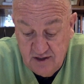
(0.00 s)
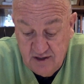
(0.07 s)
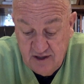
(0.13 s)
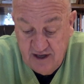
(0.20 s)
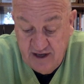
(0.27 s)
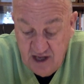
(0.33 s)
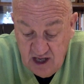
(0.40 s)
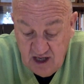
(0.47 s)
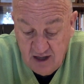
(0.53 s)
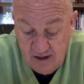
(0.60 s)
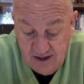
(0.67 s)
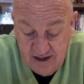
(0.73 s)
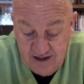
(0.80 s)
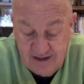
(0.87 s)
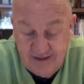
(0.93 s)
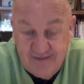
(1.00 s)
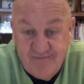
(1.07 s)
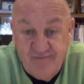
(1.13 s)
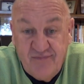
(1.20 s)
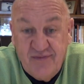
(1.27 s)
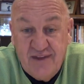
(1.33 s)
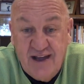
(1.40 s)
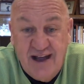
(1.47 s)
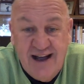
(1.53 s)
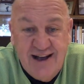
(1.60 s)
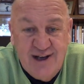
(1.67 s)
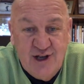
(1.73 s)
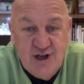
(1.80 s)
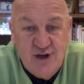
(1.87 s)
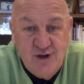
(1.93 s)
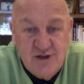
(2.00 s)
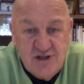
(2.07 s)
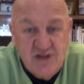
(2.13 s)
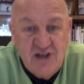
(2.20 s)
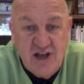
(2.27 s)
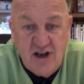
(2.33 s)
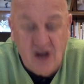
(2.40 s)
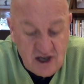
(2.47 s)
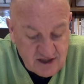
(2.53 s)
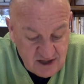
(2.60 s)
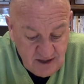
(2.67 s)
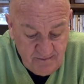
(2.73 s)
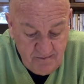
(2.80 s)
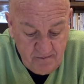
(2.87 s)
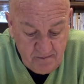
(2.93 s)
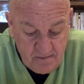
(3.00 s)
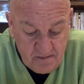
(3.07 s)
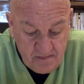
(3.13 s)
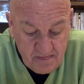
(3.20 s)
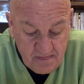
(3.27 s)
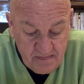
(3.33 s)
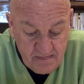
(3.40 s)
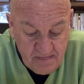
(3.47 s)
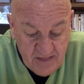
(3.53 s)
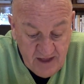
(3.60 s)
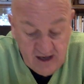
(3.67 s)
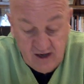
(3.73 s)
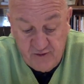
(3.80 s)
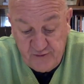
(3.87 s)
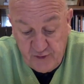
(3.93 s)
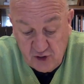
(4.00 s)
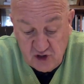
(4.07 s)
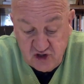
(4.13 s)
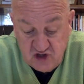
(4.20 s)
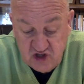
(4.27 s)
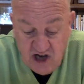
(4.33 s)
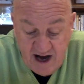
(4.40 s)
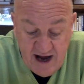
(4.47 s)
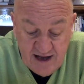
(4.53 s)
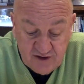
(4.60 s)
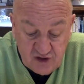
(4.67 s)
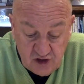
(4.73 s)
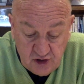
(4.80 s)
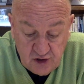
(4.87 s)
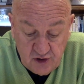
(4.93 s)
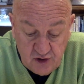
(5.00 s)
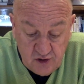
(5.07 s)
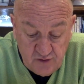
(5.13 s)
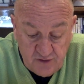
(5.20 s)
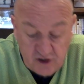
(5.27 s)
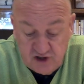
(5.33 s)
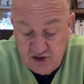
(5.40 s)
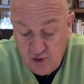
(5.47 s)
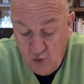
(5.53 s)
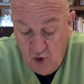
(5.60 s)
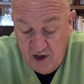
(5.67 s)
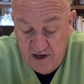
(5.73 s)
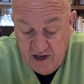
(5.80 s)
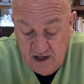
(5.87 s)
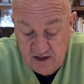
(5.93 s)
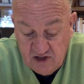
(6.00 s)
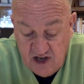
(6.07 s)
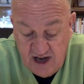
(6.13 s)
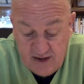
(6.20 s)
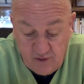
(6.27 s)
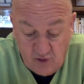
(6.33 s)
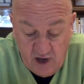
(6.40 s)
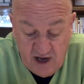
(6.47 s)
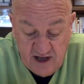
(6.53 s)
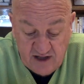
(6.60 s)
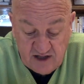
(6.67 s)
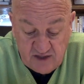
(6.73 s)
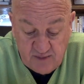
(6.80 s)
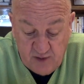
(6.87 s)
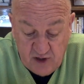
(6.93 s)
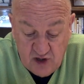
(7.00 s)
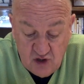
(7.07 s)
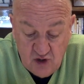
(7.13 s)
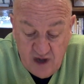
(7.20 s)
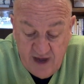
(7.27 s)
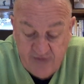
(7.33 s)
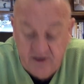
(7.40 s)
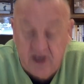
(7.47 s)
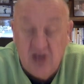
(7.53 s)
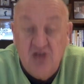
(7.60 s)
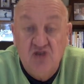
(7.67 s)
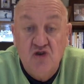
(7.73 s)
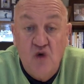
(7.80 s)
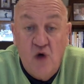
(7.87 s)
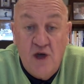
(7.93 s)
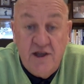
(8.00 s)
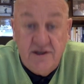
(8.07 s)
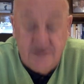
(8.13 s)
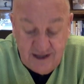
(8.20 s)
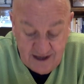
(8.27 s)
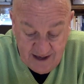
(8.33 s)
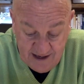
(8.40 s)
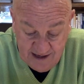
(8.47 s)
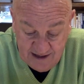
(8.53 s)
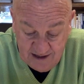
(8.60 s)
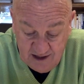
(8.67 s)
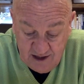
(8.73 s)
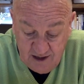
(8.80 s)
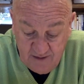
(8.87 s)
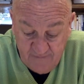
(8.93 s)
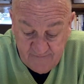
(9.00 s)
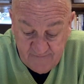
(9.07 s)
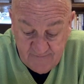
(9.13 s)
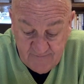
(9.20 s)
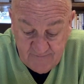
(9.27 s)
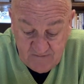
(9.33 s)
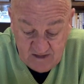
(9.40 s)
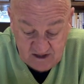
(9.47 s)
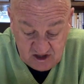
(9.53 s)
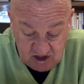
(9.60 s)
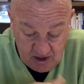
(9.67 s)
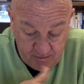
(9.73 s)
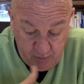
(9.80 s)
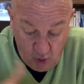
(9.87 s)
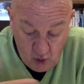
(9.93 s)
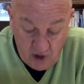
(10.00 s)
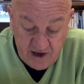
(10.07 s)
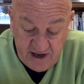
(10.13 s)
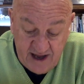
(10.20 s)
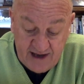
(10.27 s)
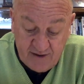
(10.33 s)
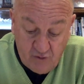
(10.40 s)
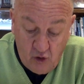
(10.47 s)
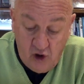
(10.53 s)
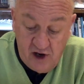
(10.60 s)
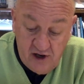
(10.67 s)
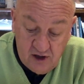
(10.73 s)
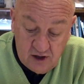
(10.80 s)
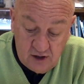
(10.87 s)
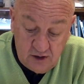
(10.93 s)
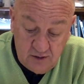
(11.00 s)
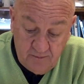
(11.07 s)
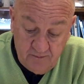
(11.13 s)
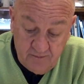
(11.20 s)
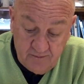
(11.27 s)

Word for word: and healing on you. Isn't that awesome? And in 1 John 2, verse 20, John writes, But you have an anointing, that's the pouring out of oil,